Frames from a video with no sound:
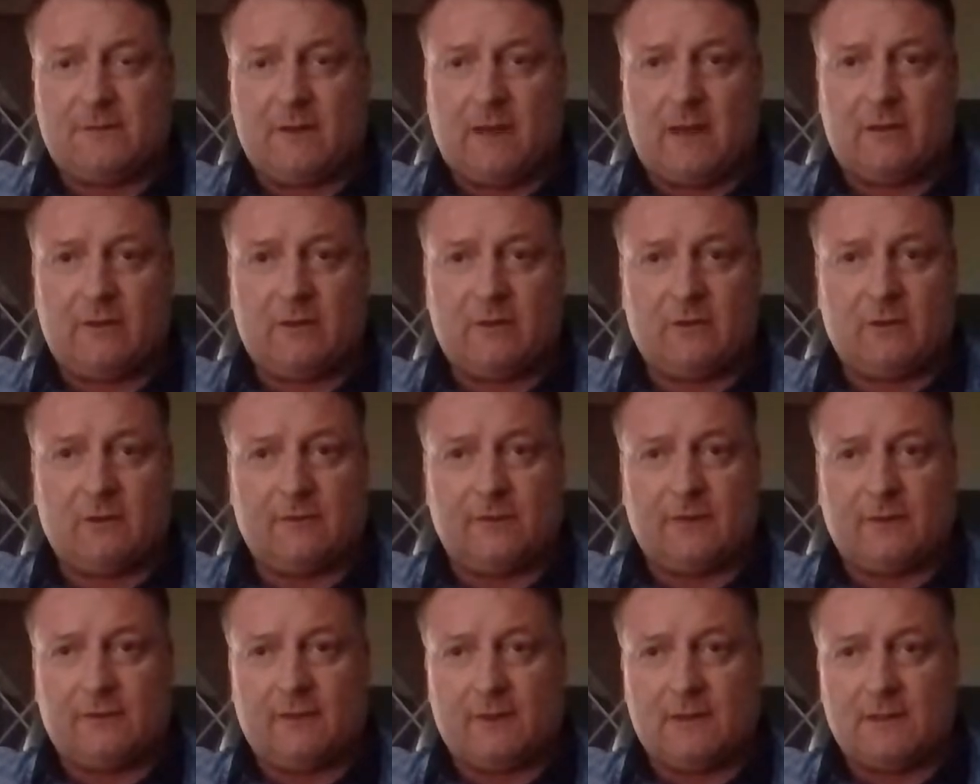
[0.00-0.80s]
fair enough
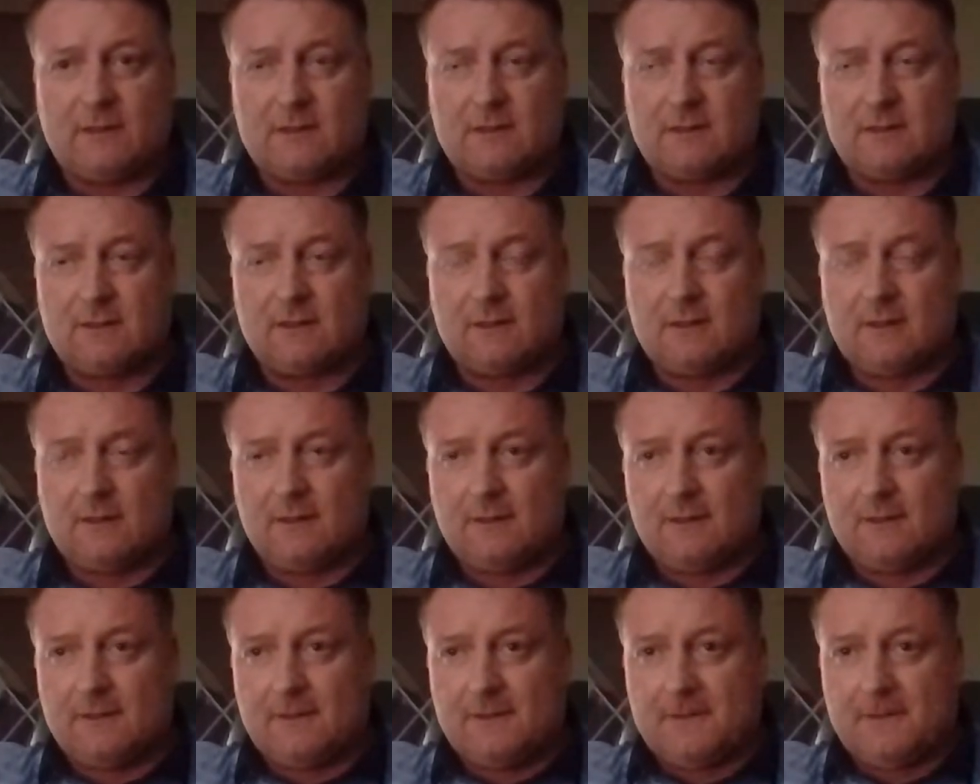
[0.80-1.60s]
if it's
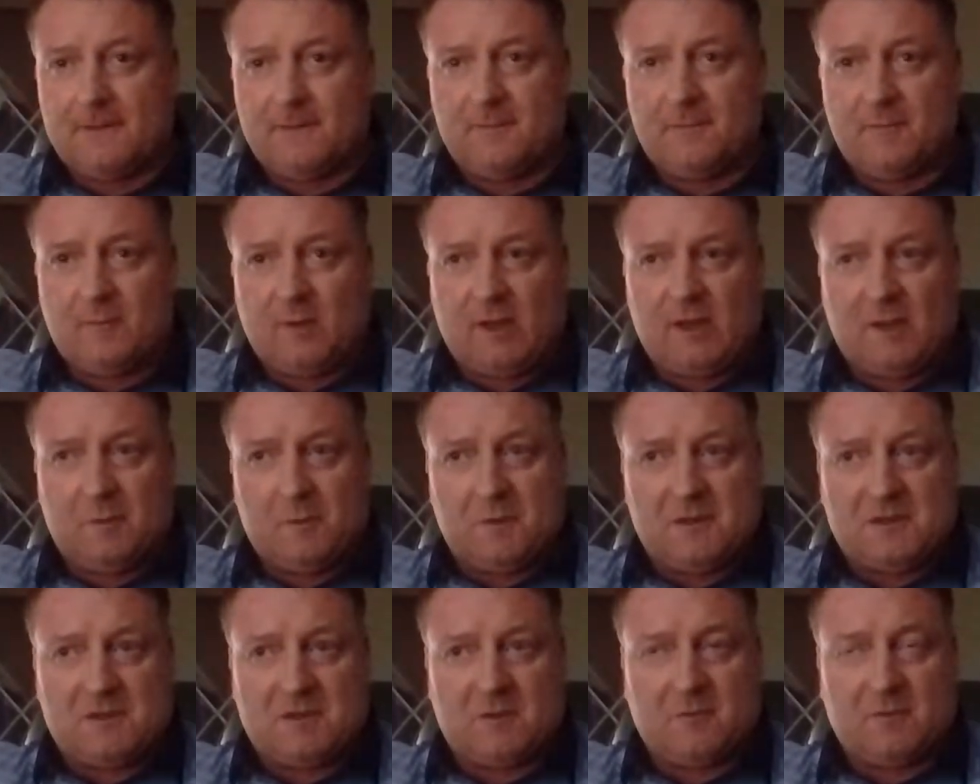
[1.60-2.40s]

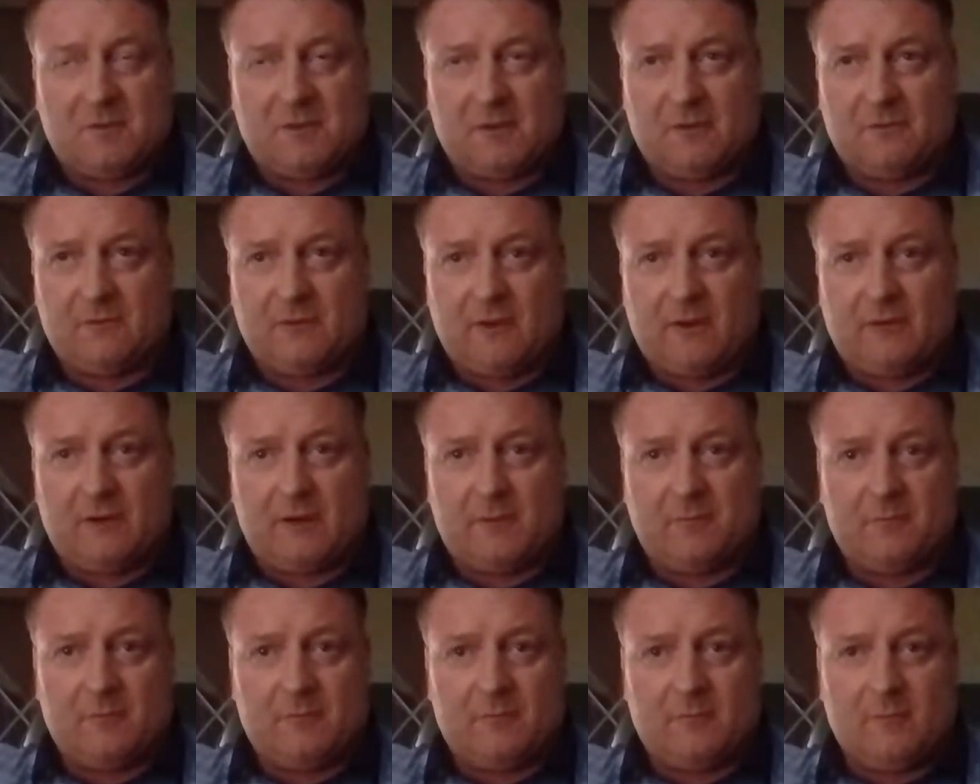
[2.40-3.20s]
maybe something very
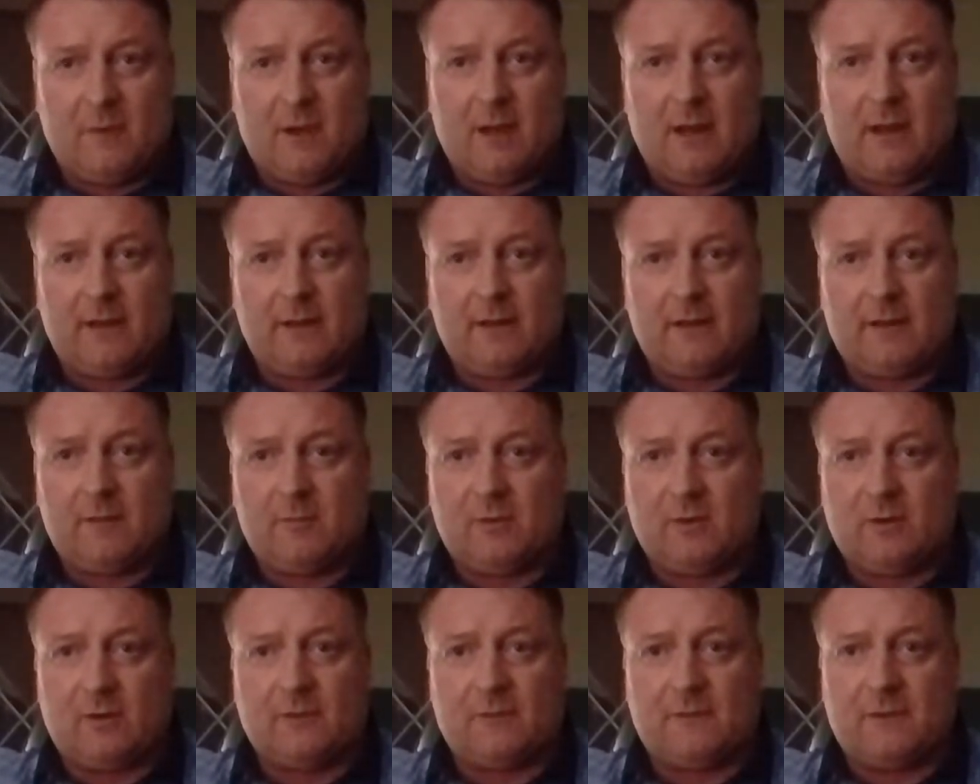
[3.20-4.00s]
minor,
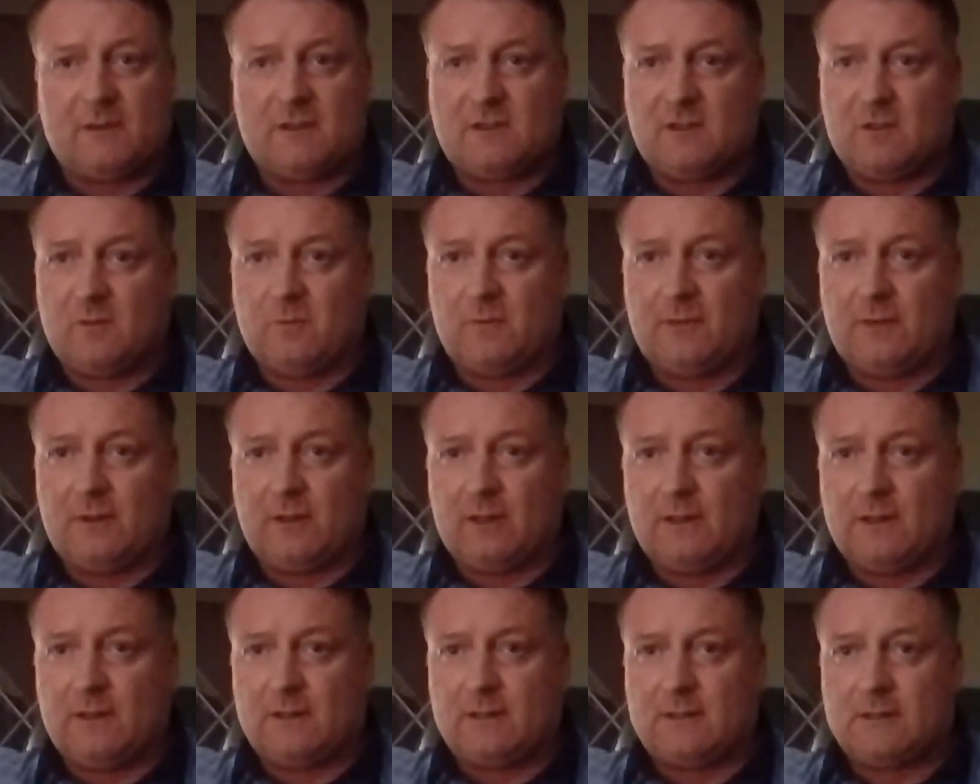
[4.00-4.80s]
but for something